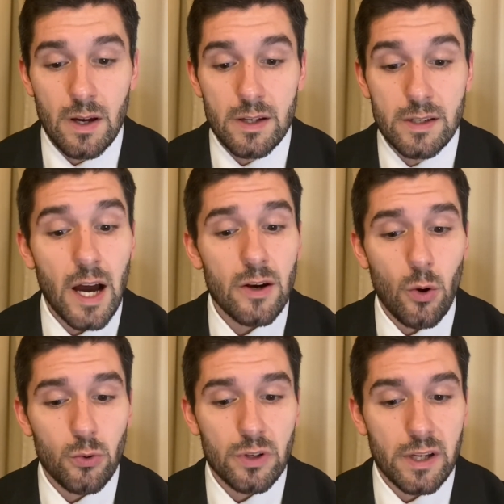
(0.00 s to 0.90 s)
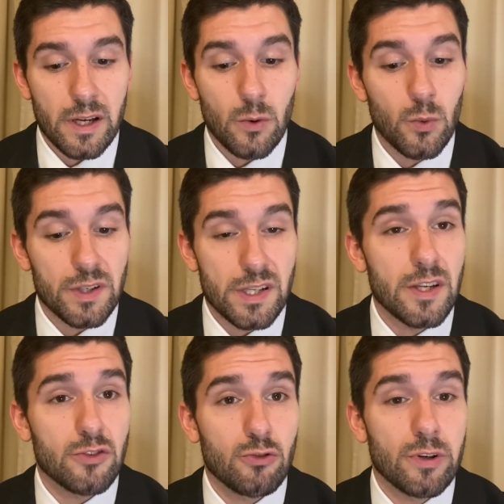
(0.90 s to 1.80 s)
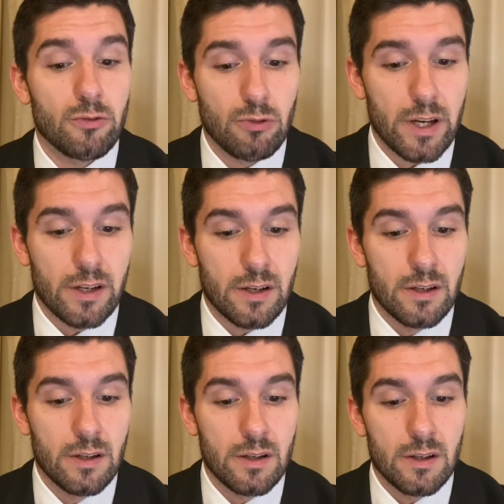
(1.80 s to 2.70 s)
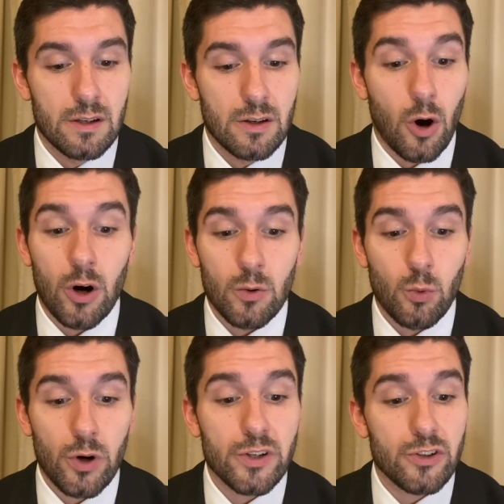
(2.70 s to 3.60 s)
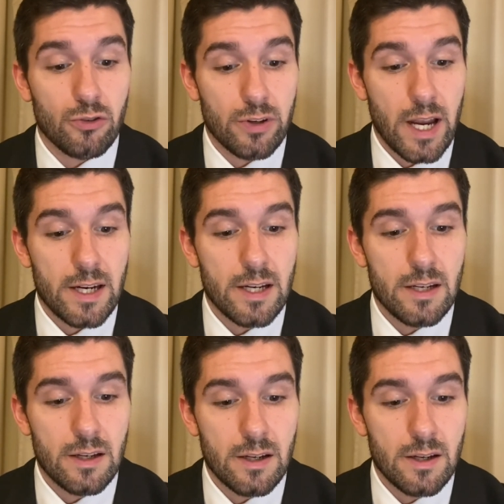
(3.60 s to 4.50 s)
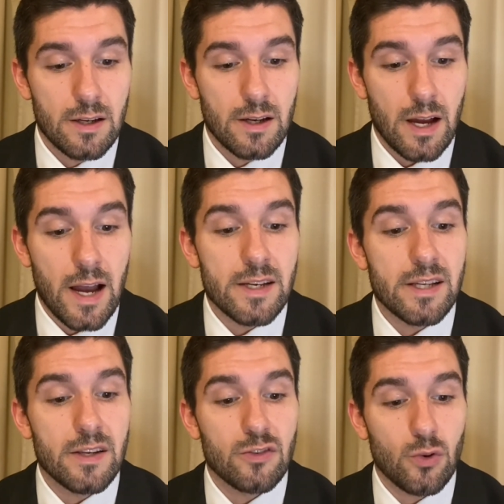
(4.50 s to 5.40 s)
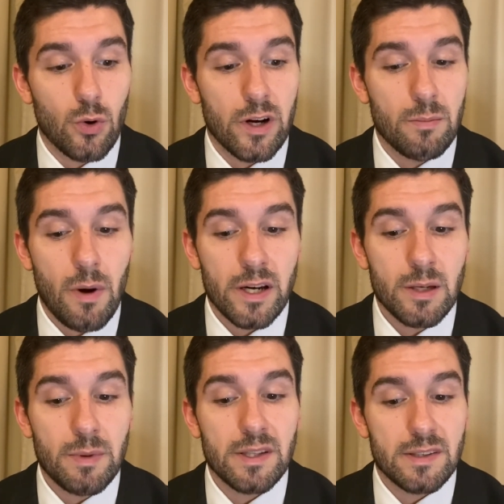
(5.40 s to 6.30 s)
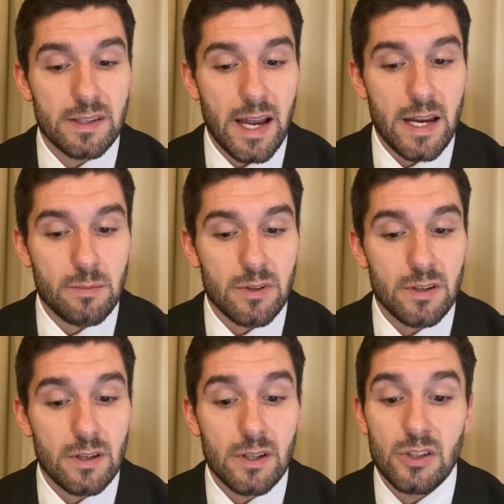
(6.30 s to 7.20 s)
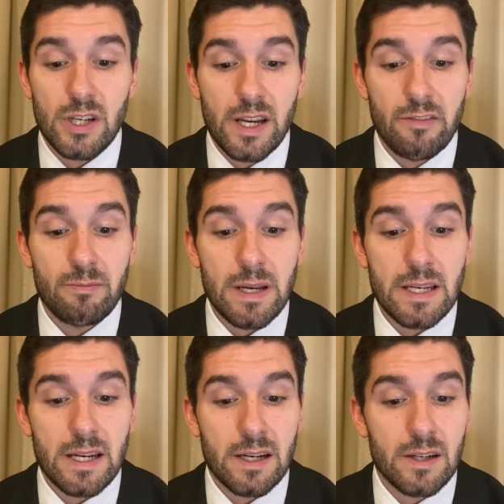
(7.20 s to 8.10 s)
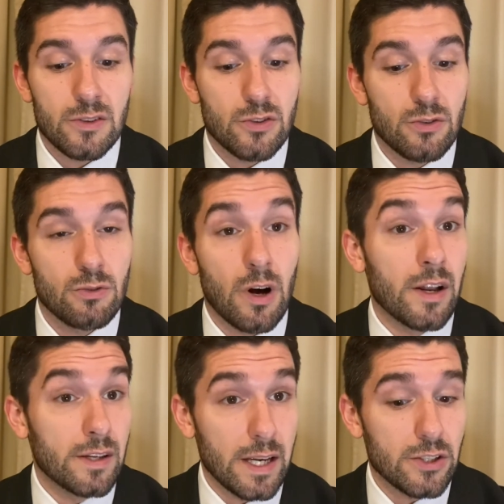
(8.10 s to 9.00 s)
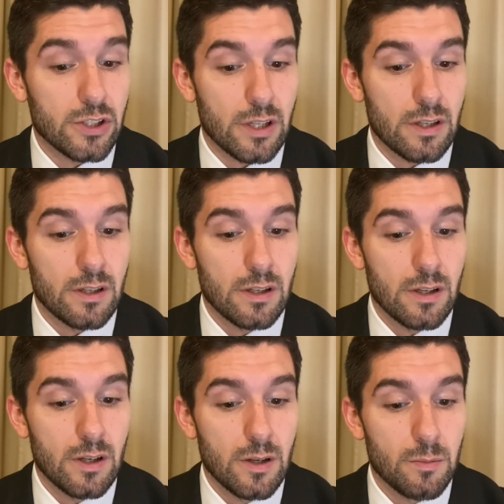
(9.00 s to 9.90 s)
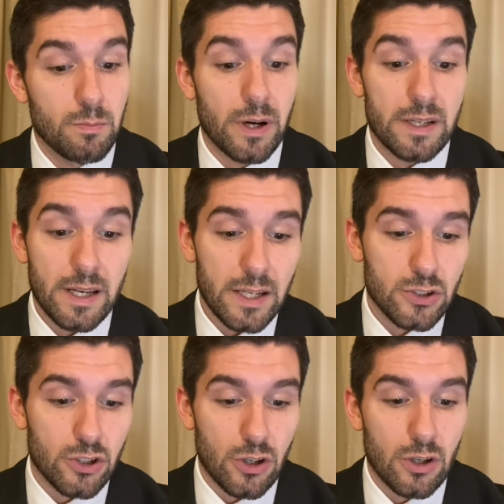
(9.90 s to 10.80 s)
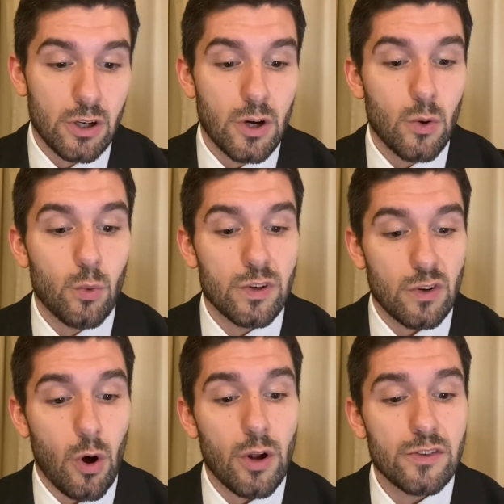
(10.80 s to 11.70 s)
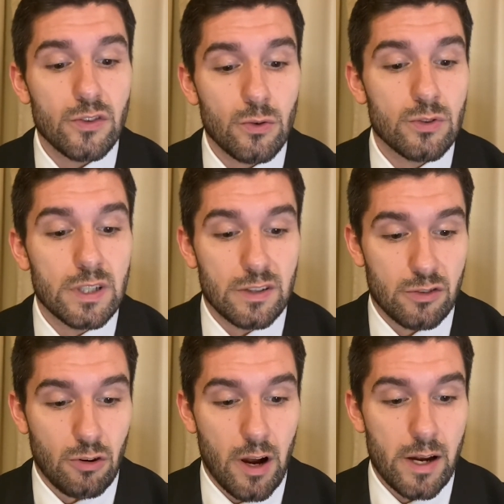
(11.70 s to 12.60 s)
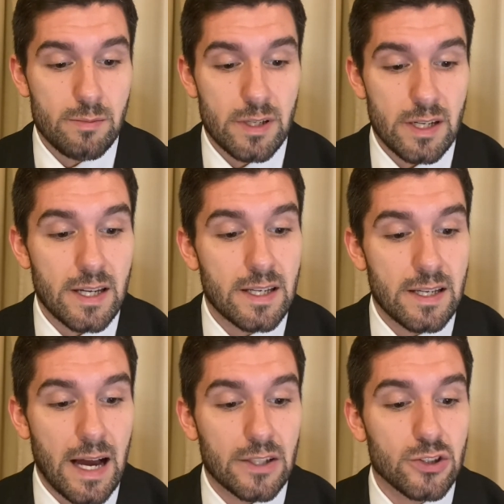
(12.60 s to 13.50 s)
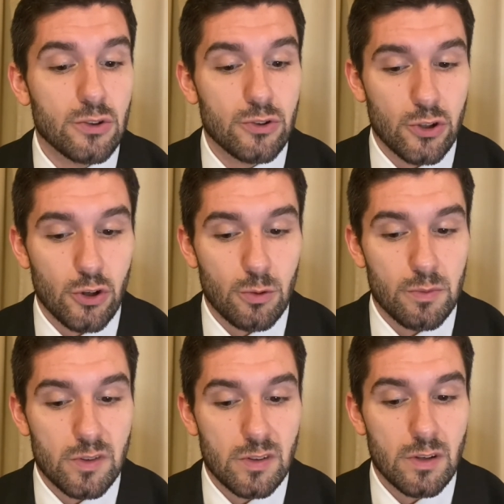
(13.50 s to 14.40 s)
Not only was history written, artworks created, and historic monuments named to give meaning to a nation, but nature was also described in national terms,